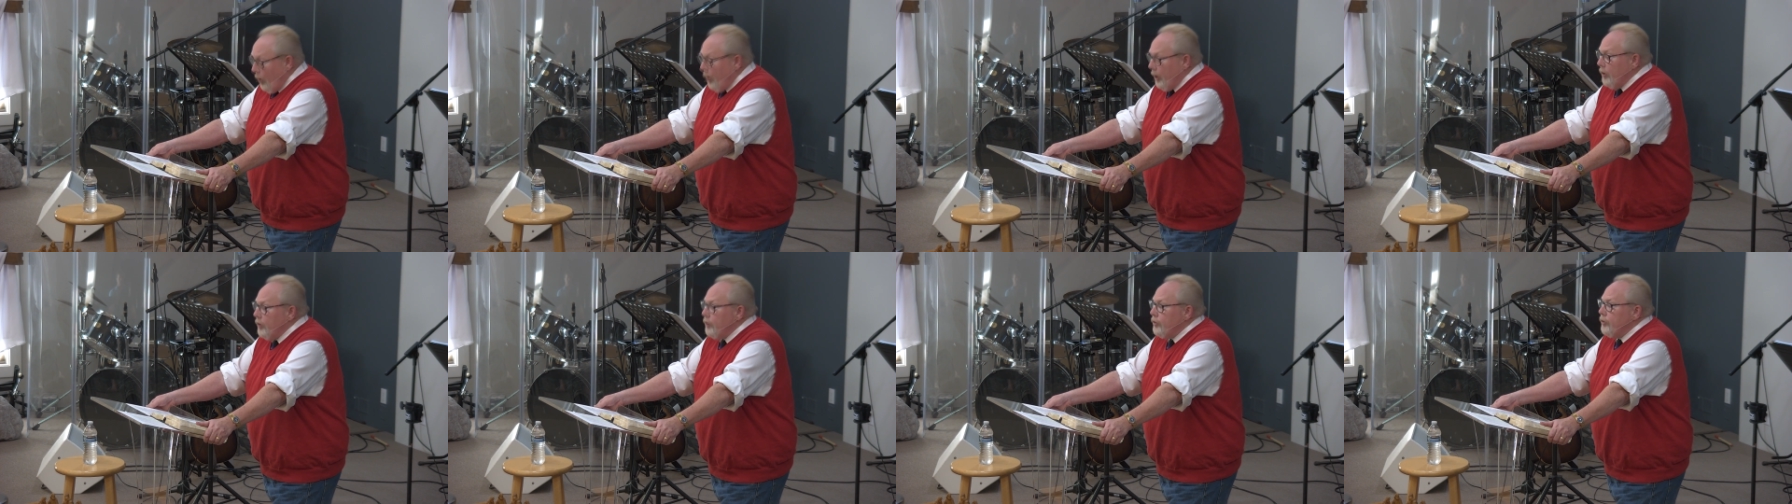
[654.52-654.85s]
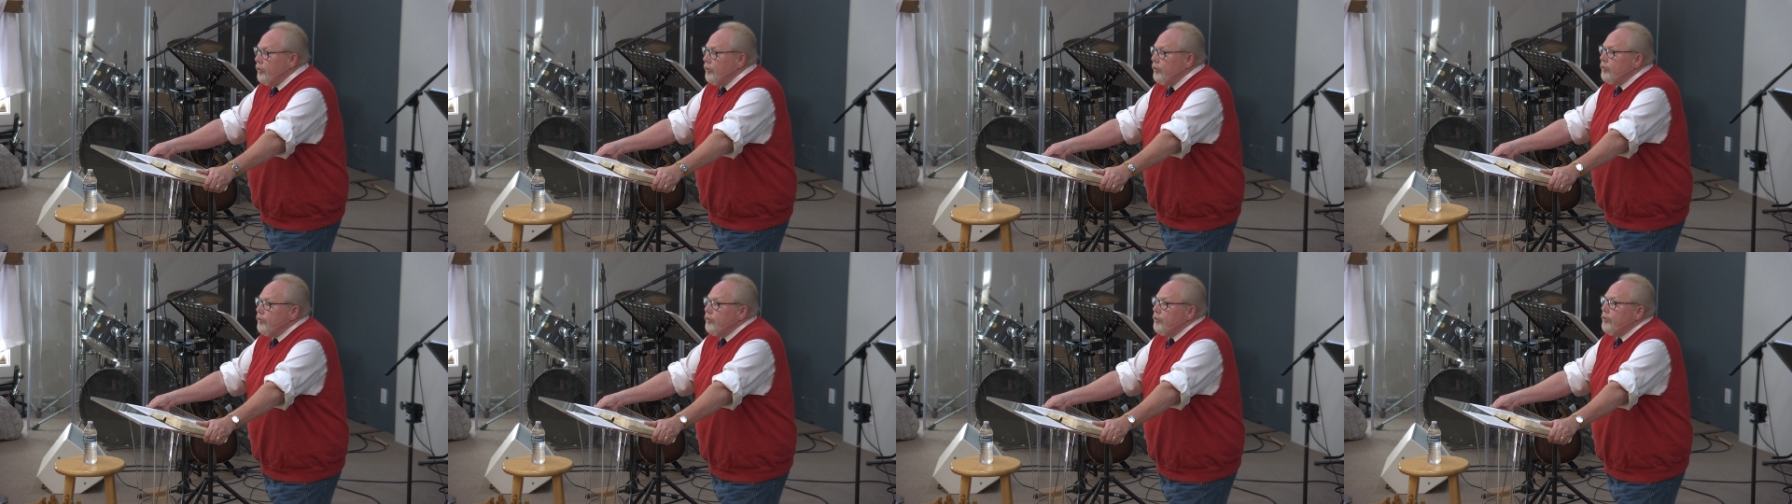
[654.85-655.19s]

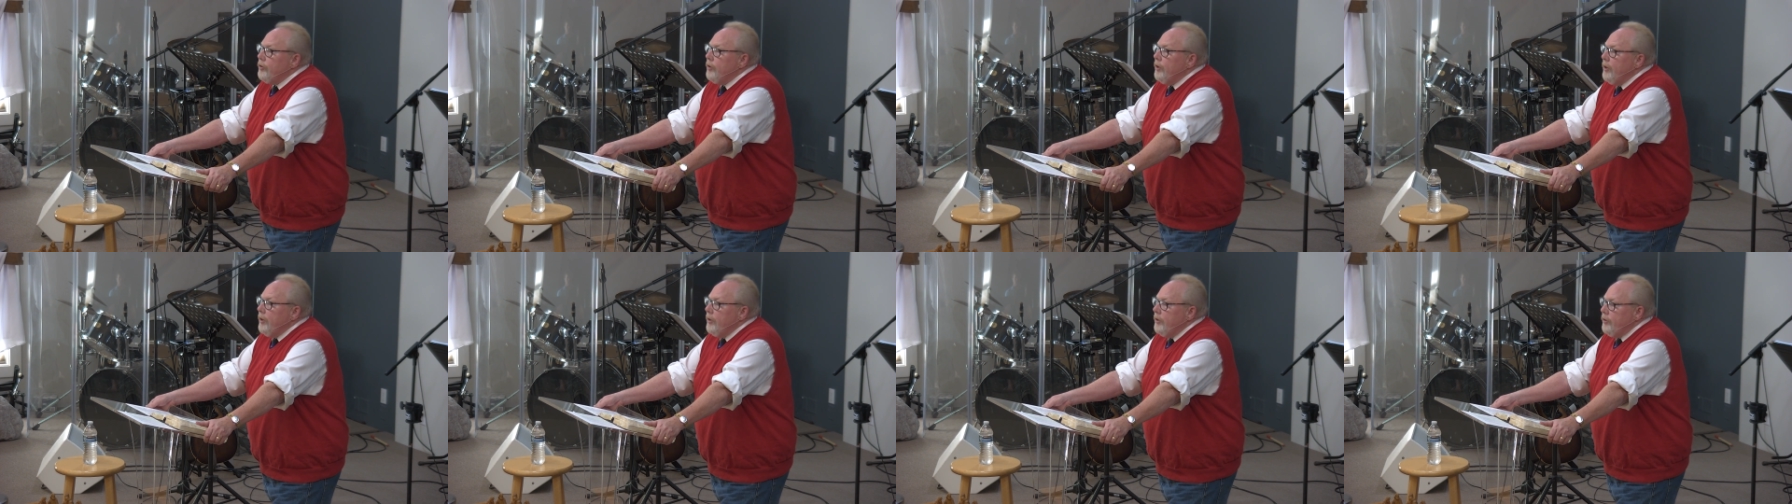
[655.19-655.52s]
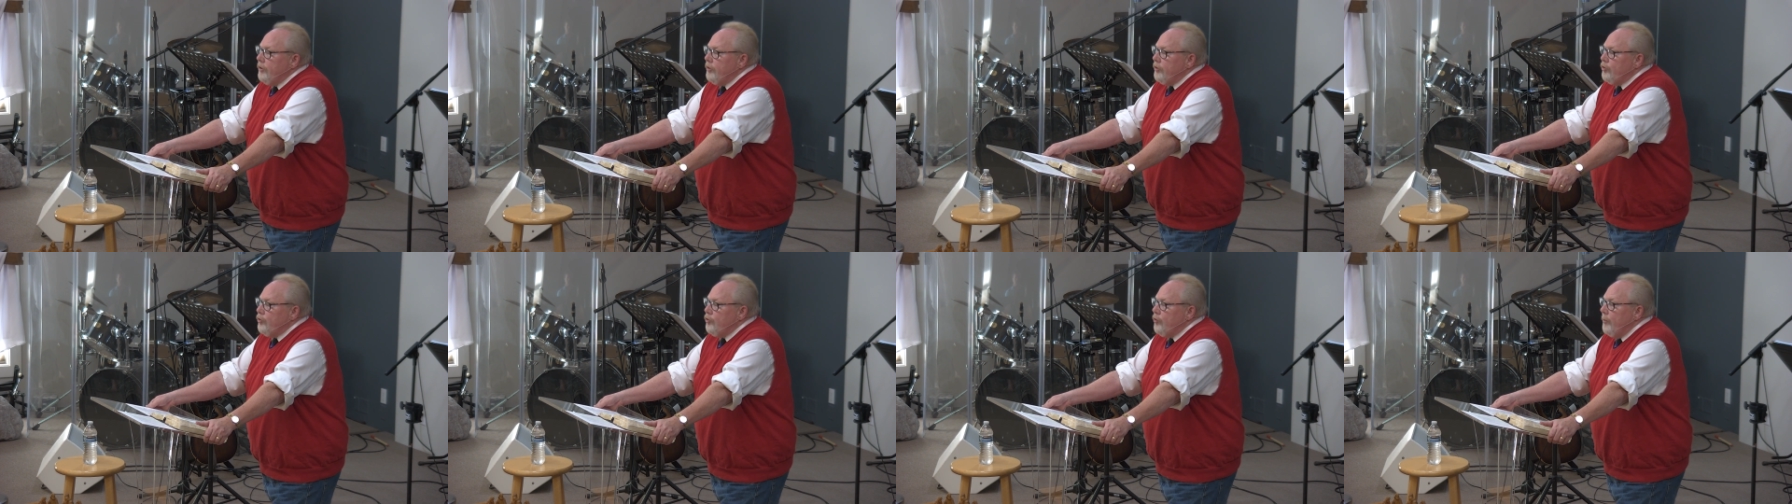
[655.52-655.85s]
largest
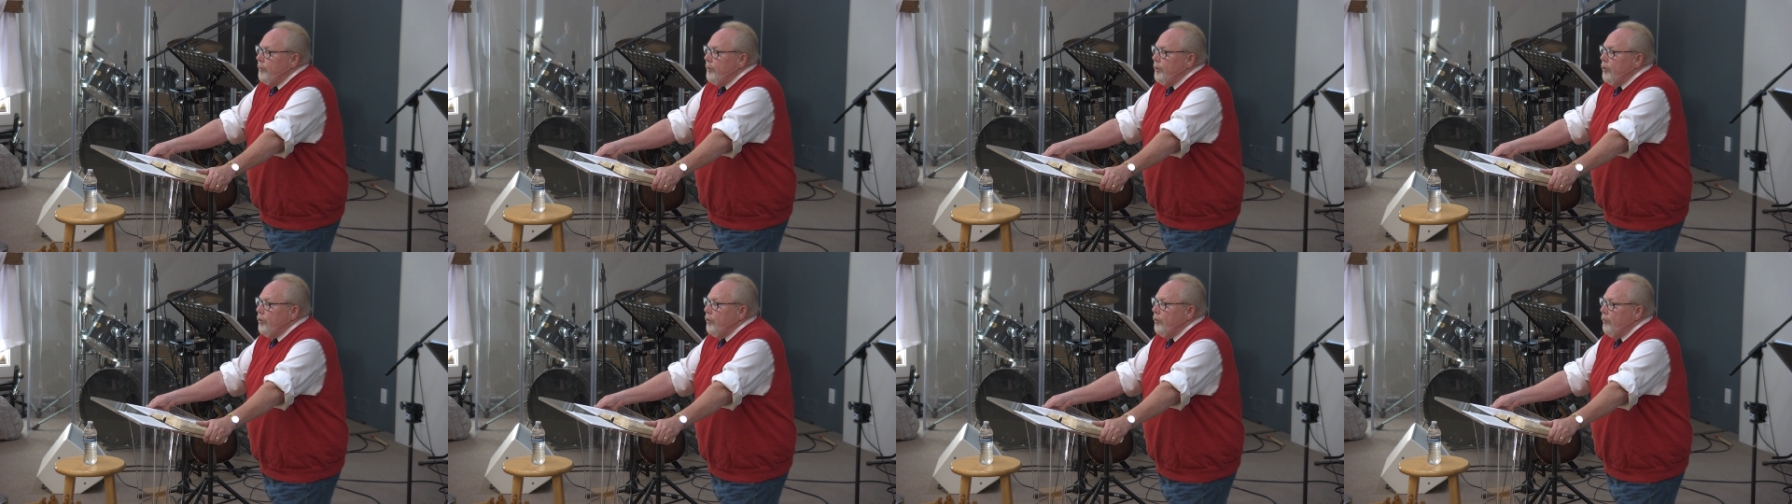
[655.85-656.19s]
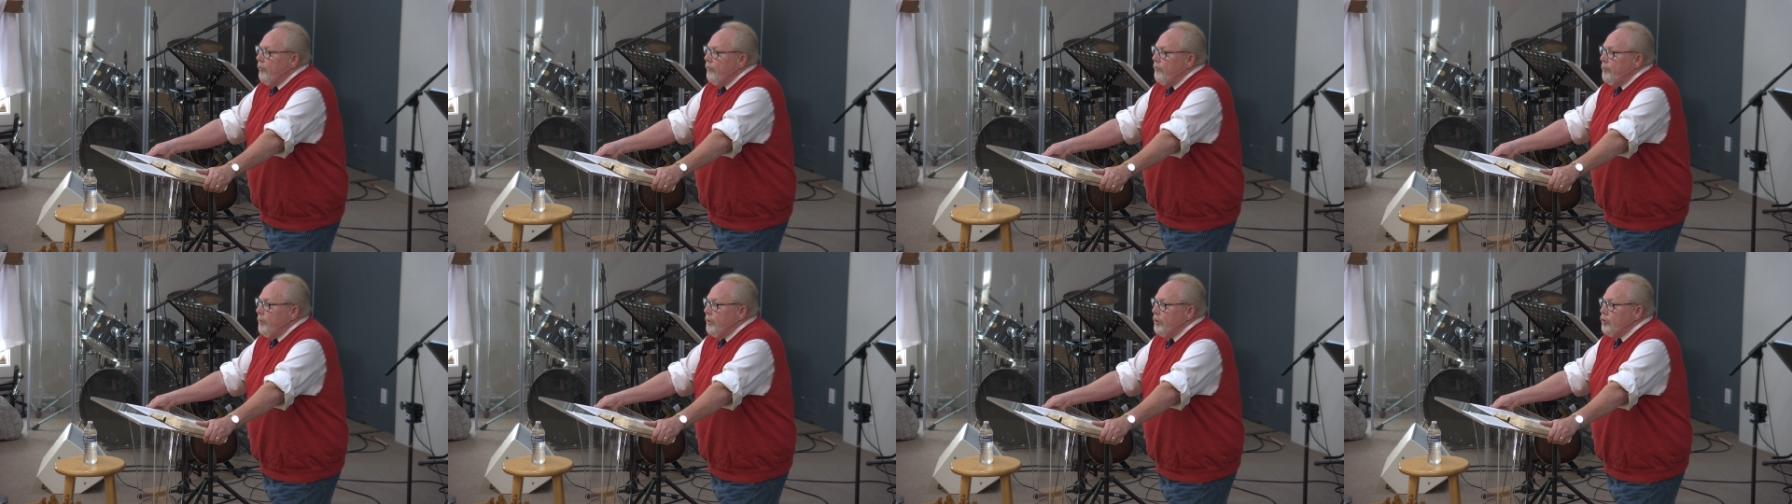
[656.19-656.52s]

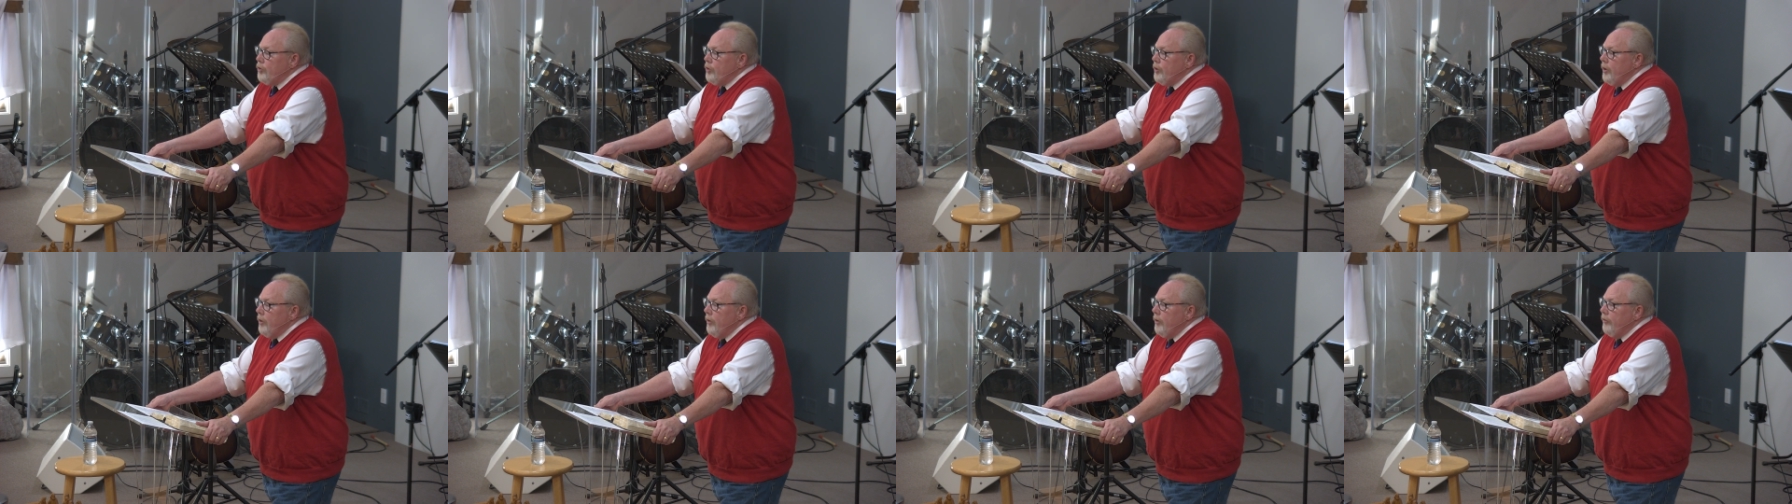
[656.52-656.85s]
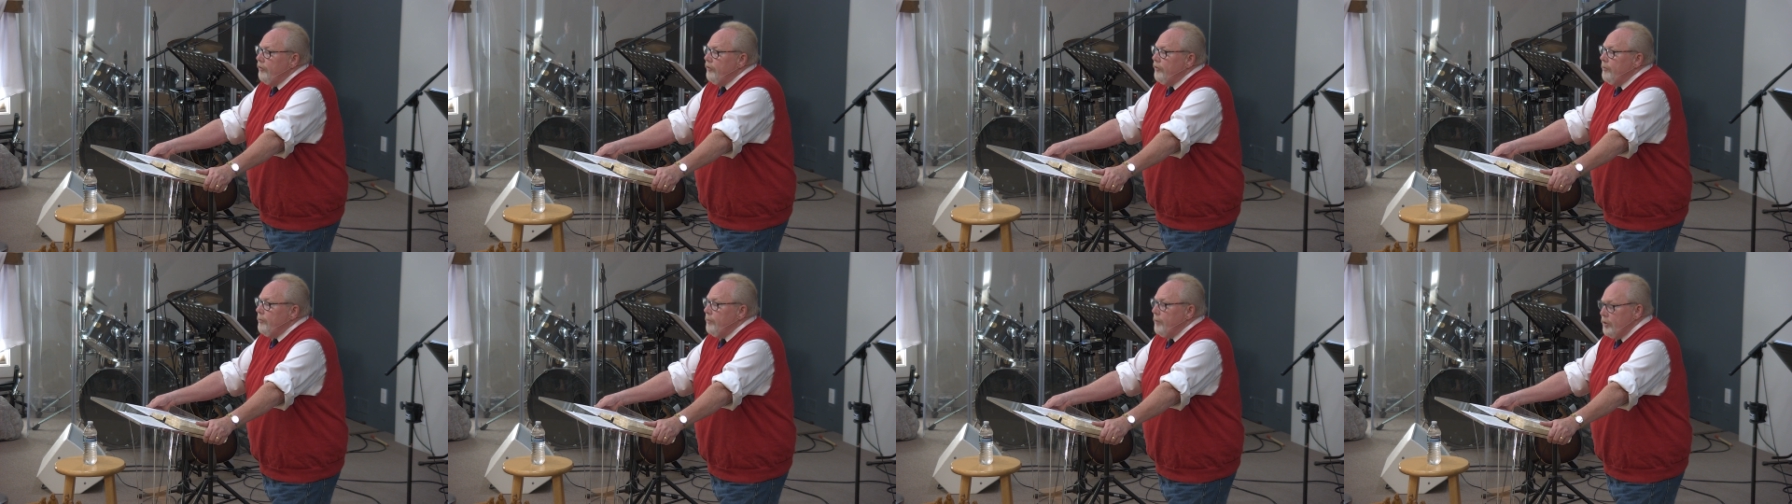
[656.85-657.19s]
distributor of
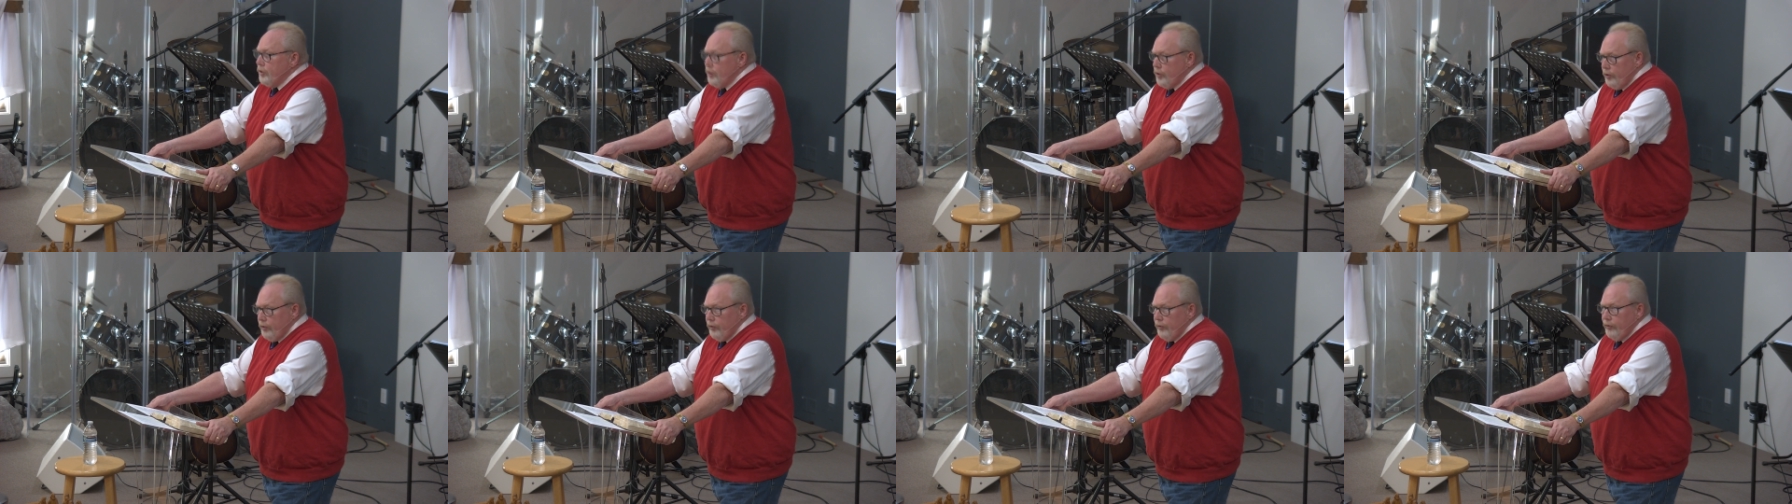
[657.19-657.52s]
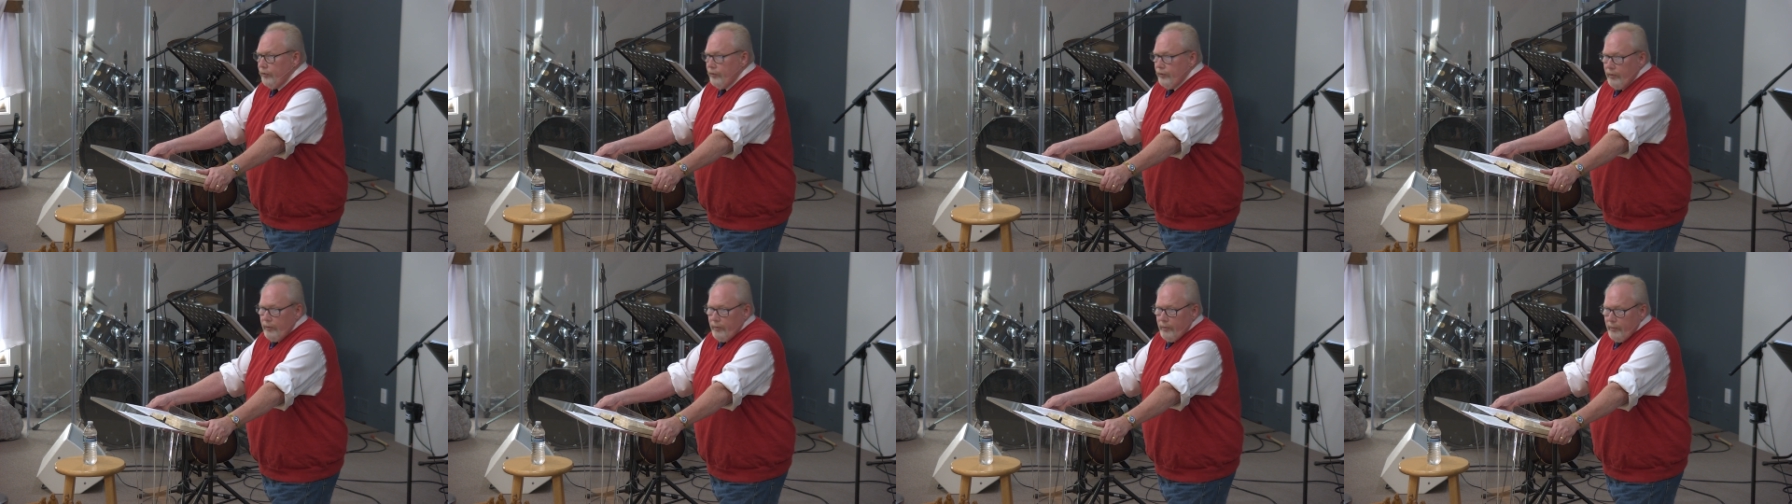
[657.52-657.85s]
missionaries and
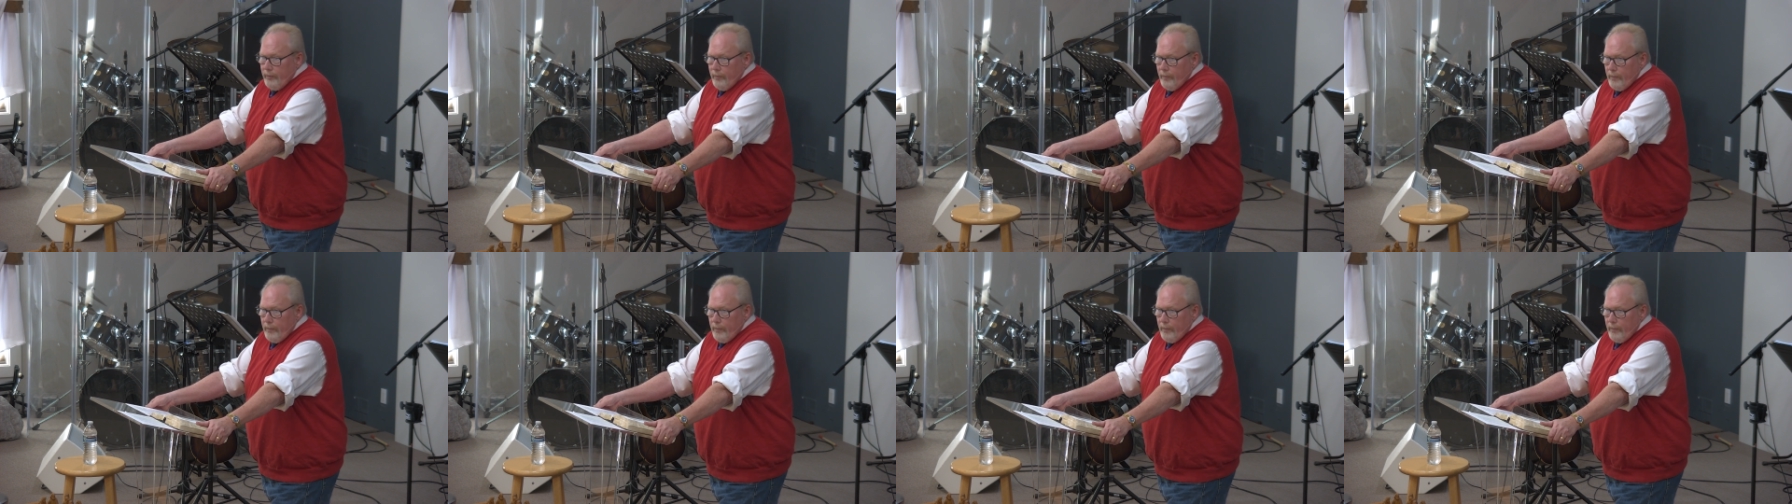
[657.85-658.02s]
missions.